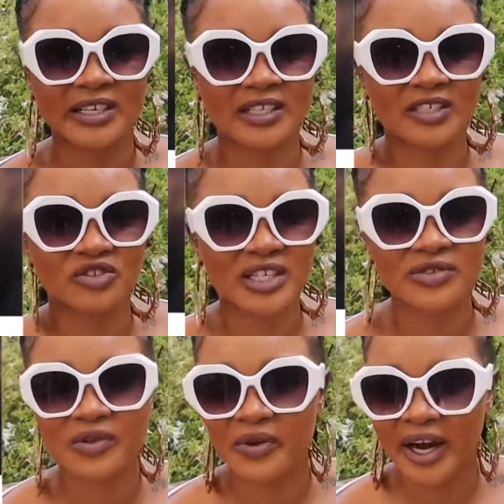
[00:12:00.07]
and
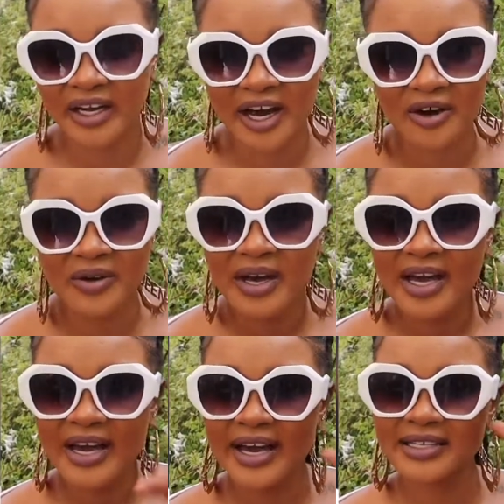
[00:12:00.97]
address right now
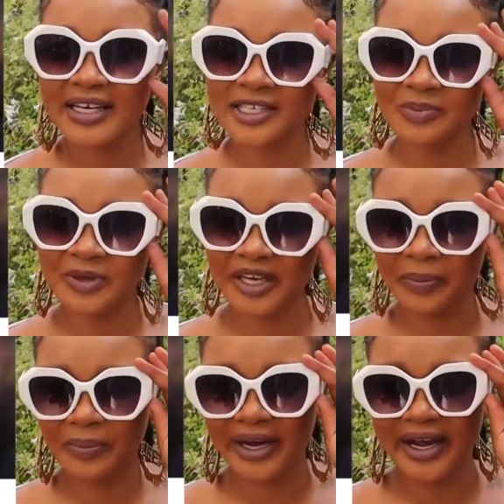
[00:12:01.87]
as i speak
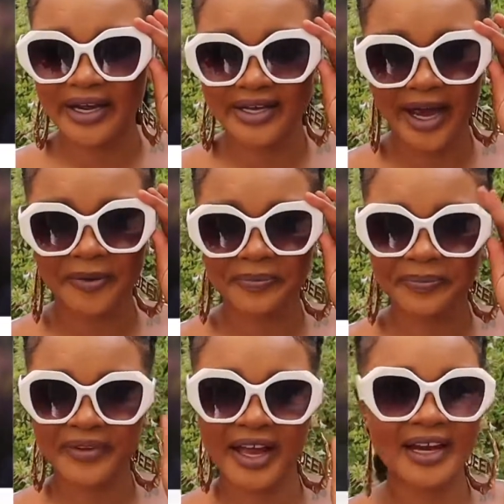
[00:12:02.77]
but yeah
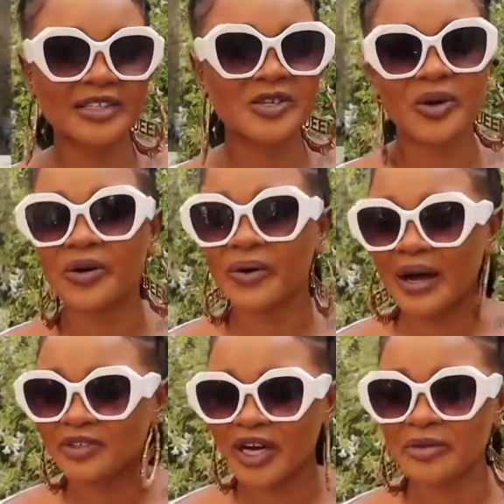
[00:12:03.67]
let's go
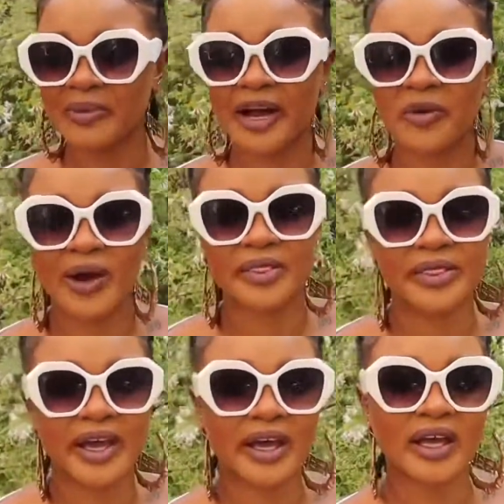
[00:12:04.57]
i'm trying to buy one
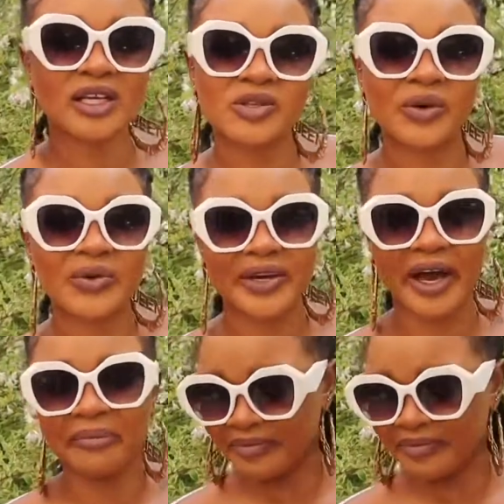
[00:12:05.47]
thing so yeah